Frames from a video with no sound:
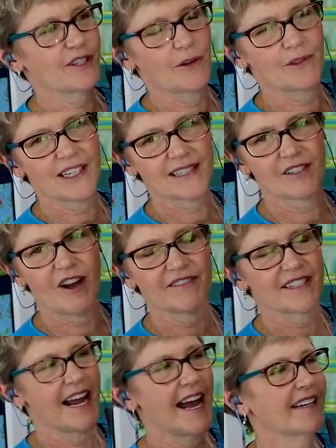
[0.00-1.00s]
So this
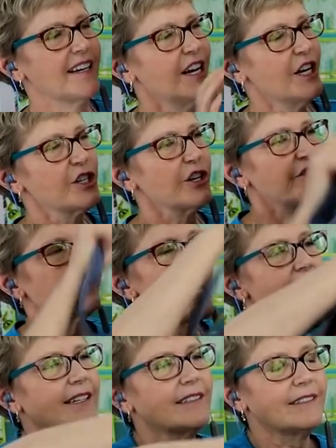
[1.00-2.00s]
solves that. So you've got